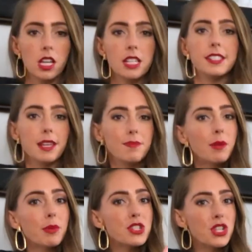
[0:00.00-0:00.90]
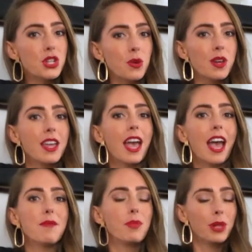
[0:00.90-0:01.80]
Tip number 2,
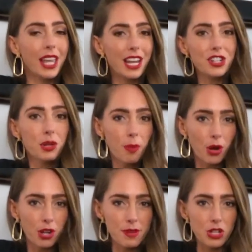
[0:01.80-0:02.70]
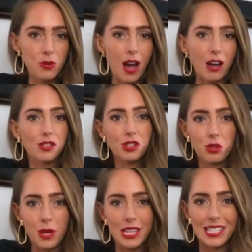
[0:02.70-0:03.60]
plan your party menu out 2
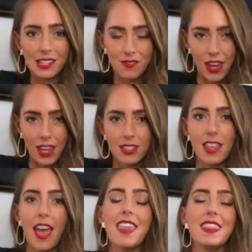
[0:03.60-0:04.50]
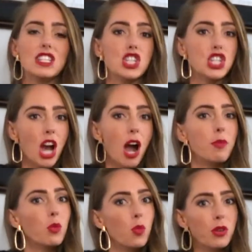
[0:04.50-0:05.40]
weeks in advance and then shop
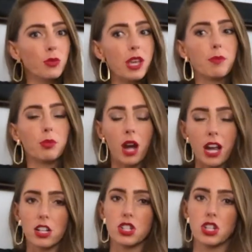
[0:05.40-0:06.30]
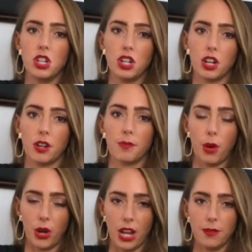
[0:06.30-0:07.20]
1 week prior to your
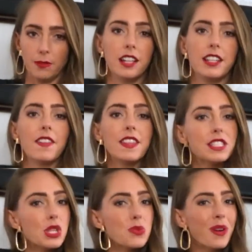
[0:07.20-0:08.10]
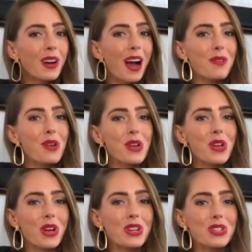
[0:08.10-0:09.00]
party. Now this is where I will
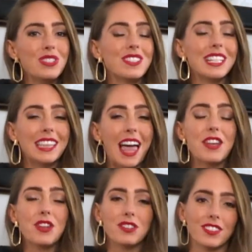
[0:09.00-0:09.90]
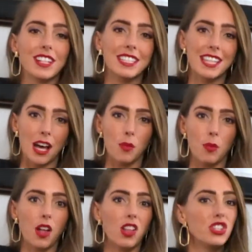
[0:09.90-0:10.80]
encourage you to let your friends help.
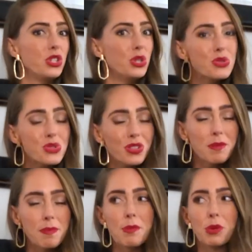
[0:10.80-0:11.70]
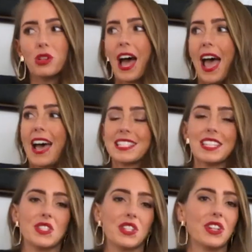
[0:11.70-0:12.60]
Usually people ask,
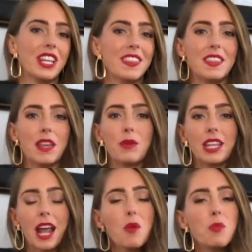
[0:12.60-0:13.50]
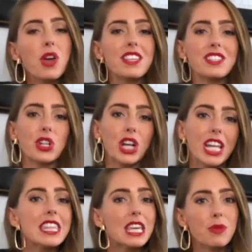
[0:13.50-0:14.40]
is there anything that we can help with? Is there
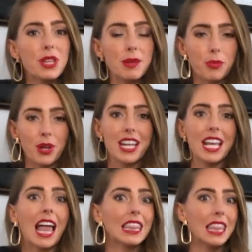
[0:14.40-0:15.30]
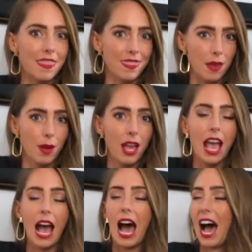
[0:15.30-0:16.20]
anything we can bring? Let them.
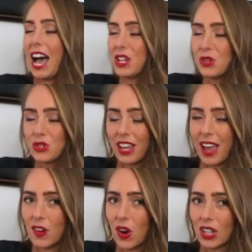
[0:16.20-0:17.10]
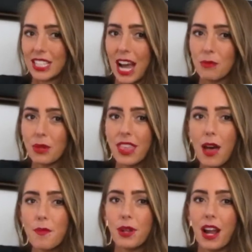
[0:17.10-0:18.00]
I usually have a hard time with
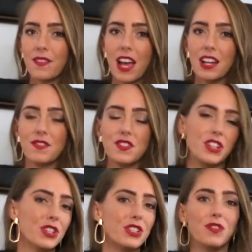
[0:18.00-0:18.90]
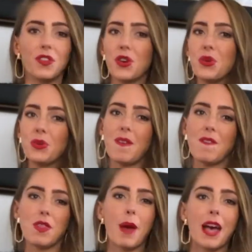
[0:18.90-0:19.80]
that, but I've kind of turned over a new leaf
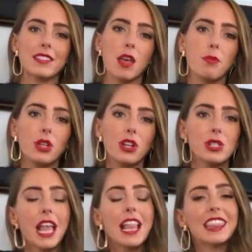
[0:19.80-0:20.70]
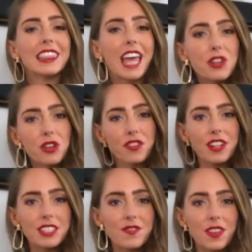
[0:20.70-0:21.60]
the past couple years. Let your
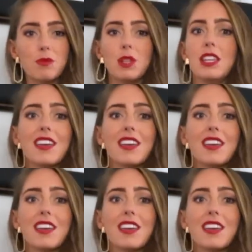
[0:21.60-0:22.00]
friends and family get